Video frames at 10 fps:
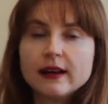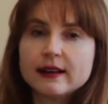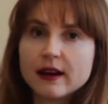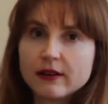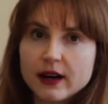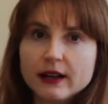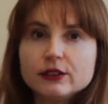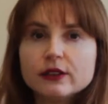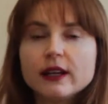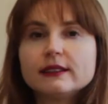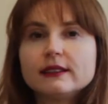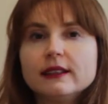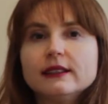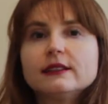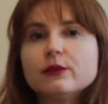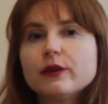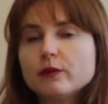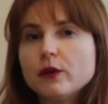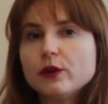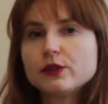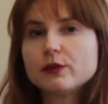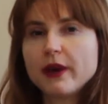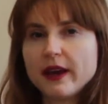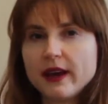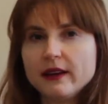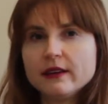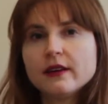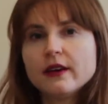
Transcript: Now, contrast this with most paid